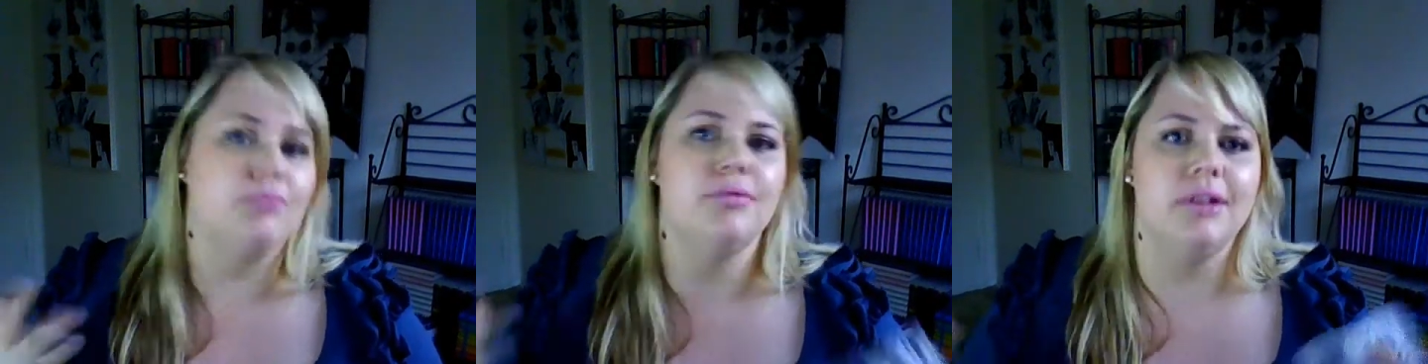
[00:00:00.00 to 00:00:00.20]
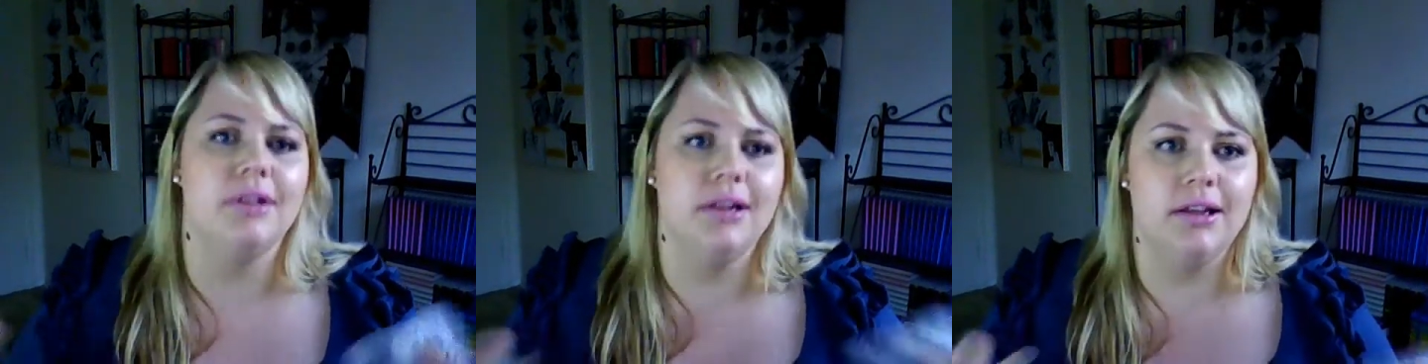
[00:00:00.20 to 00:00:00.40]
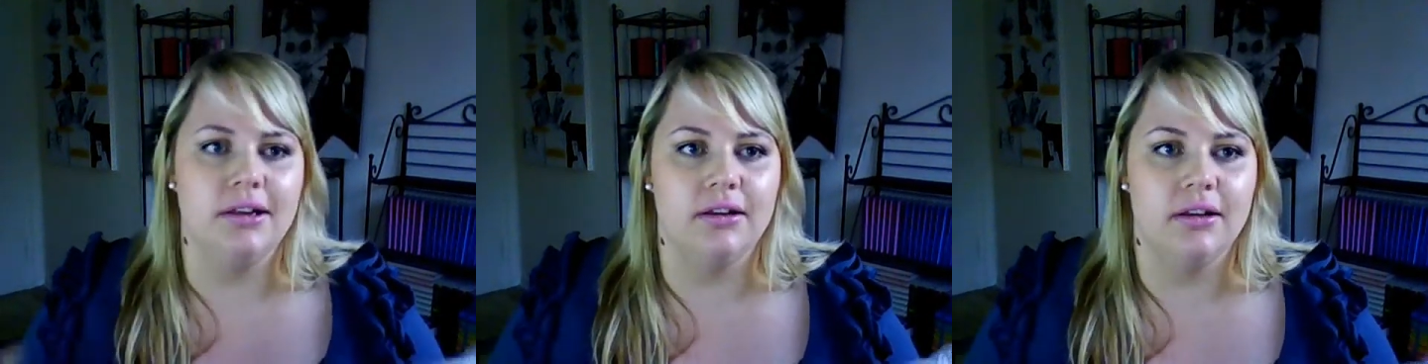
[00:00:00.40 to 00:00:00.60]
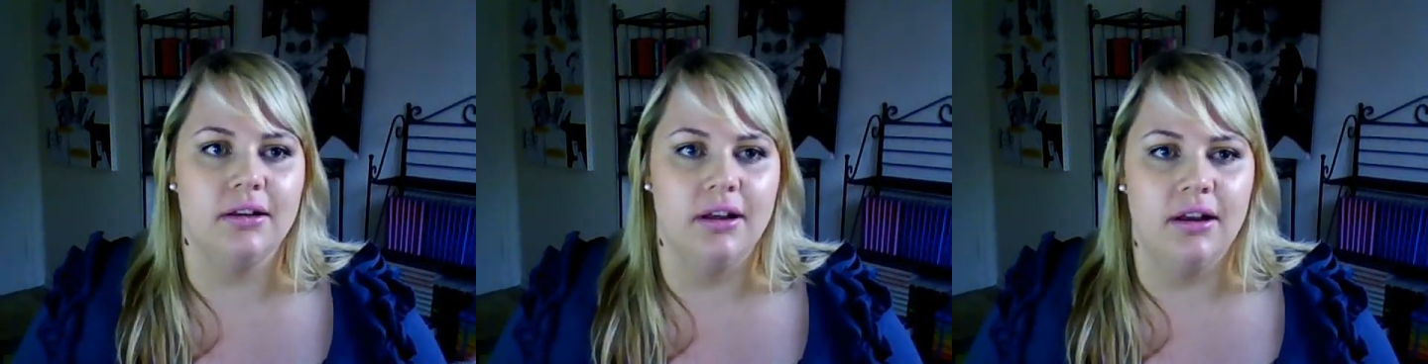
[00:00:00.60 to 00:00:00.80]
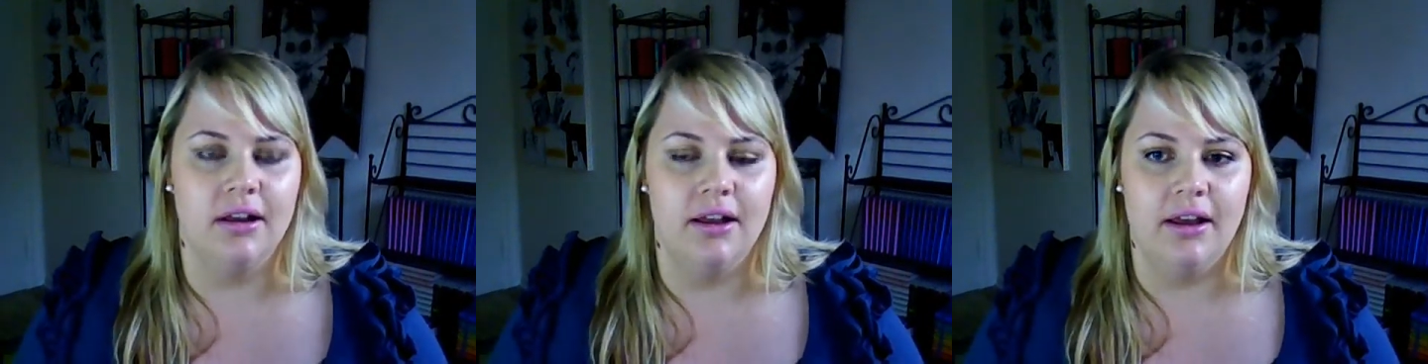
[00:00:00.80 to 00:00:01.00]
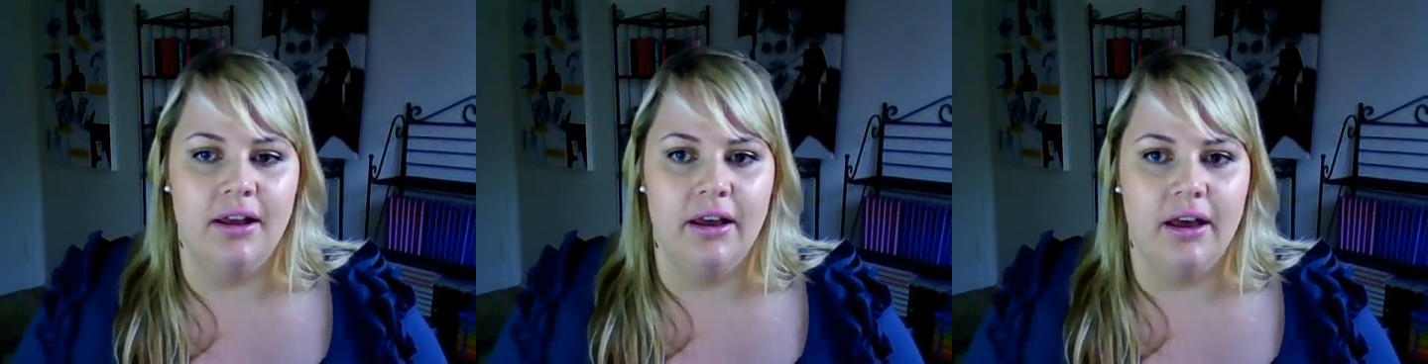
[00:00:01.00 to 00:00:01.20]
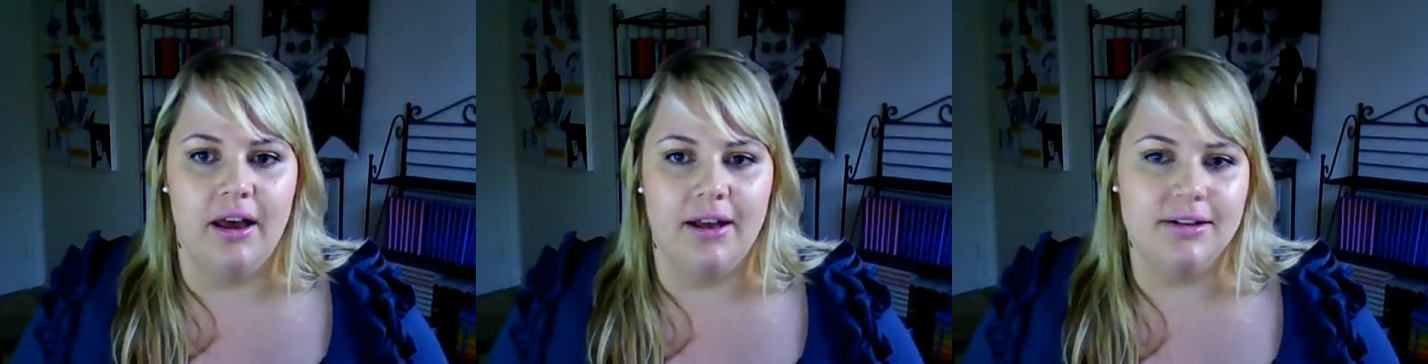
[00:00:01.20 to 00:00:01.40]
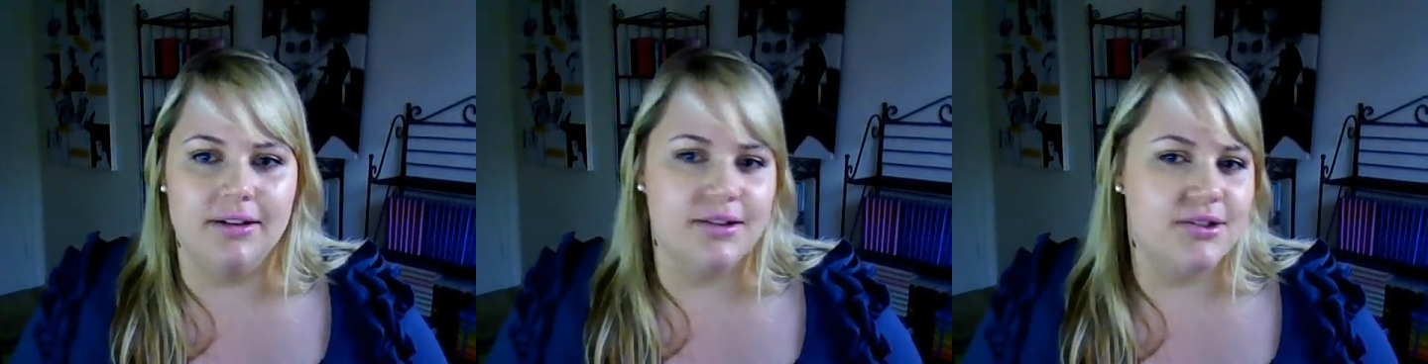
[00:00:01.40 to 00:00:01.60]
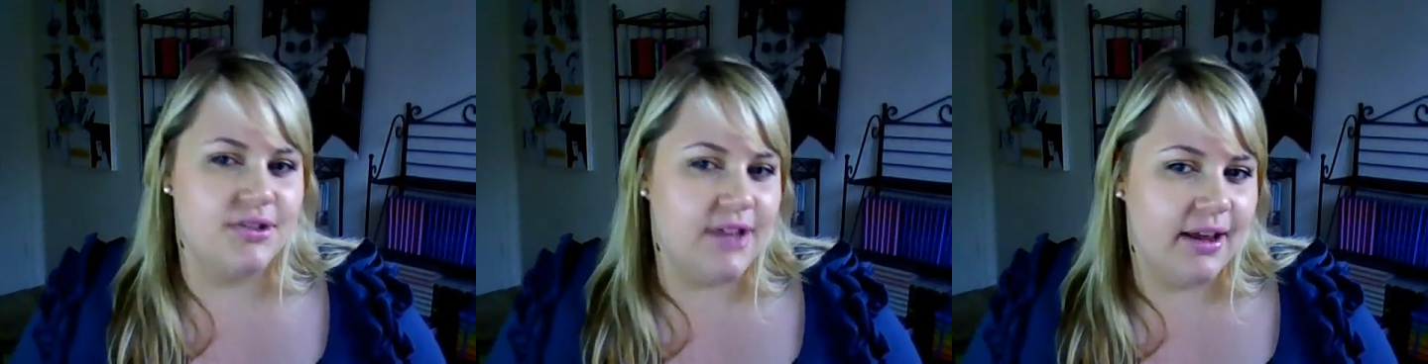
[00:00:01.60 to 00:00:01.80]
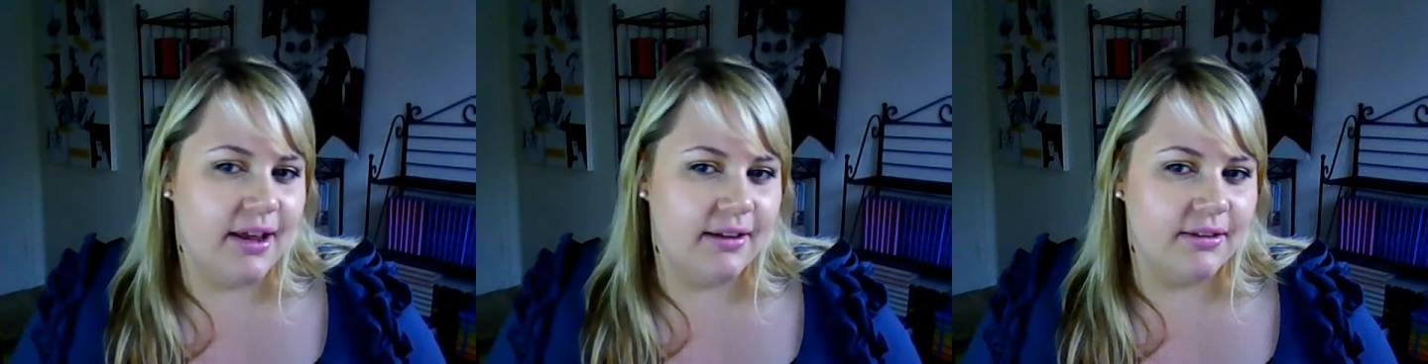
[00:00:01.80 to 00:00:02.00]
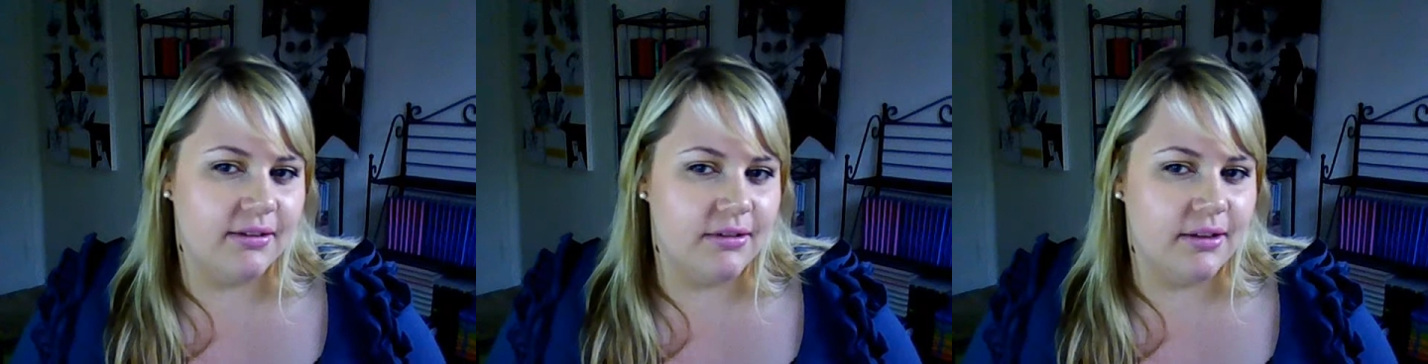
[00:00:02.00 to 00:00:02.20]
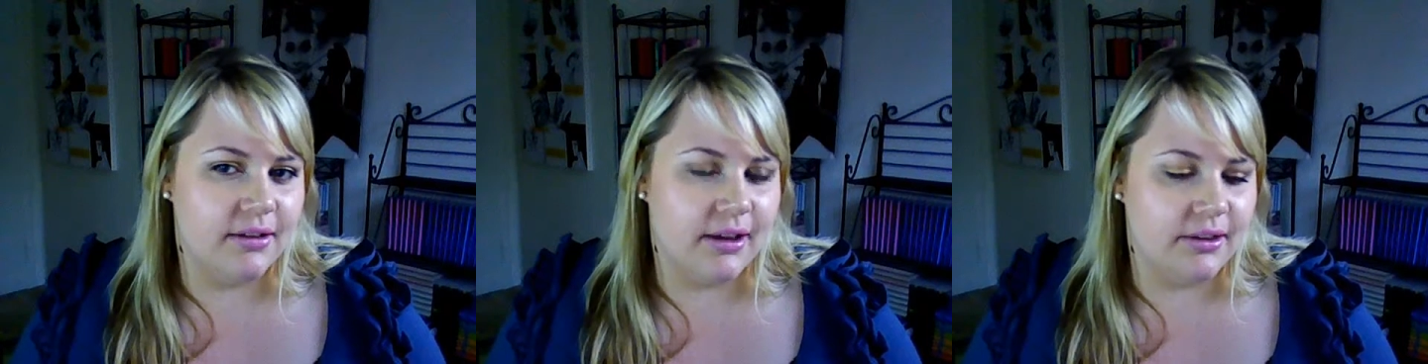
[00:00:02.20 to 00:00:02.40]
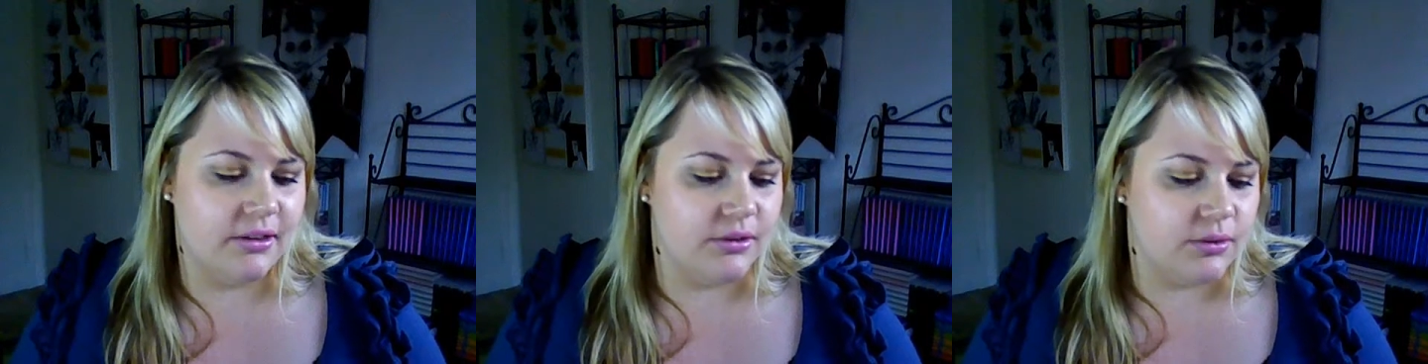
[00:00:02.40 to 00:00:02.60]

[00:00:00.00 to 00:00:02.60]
really understand like